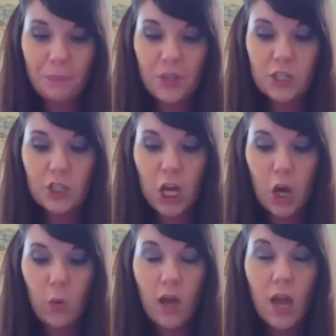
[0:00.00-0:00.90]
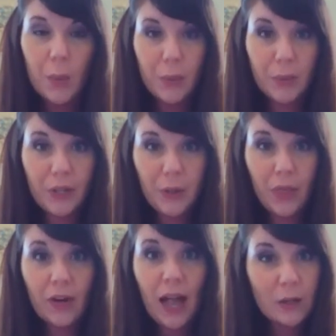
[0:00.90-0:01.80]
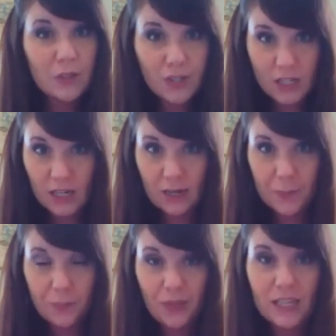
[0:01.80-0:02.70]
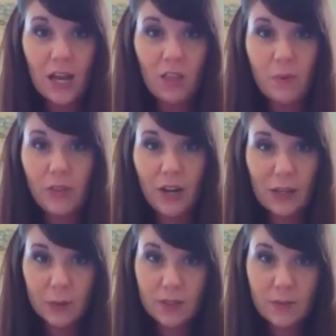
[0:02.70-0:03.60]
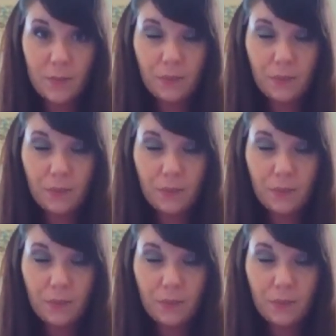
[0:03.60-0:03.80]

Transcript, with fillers: So we were going to go to their house for dinner and tell them at their house.